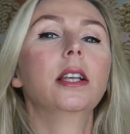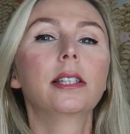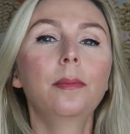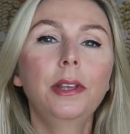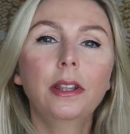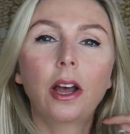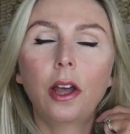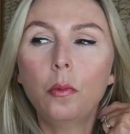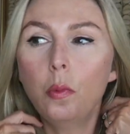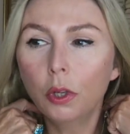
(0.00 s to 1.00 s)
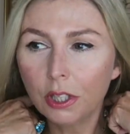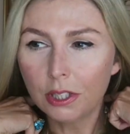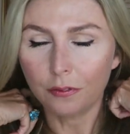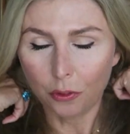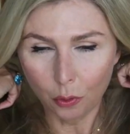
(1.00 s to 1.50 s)
something that I
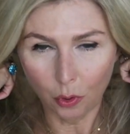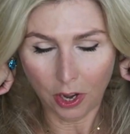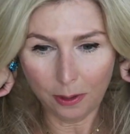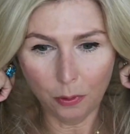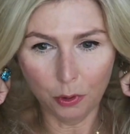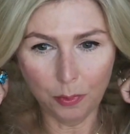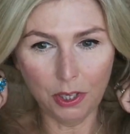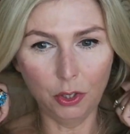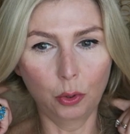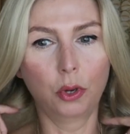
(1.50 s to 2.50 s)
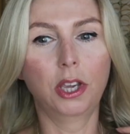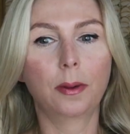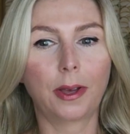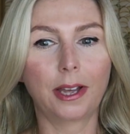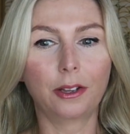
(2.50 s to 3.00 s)
wouldn't have thought I would be talking
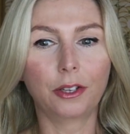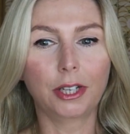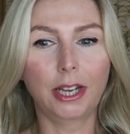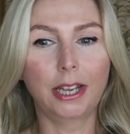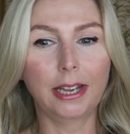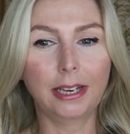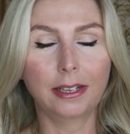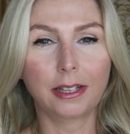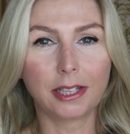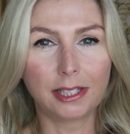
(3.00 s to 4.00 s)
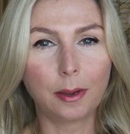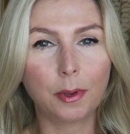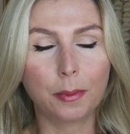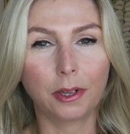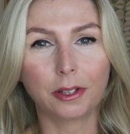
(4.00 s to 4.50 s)
about in the
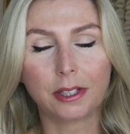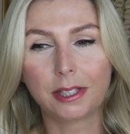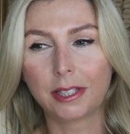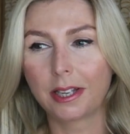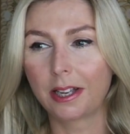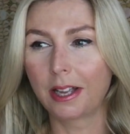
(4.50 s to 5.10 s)
summer months,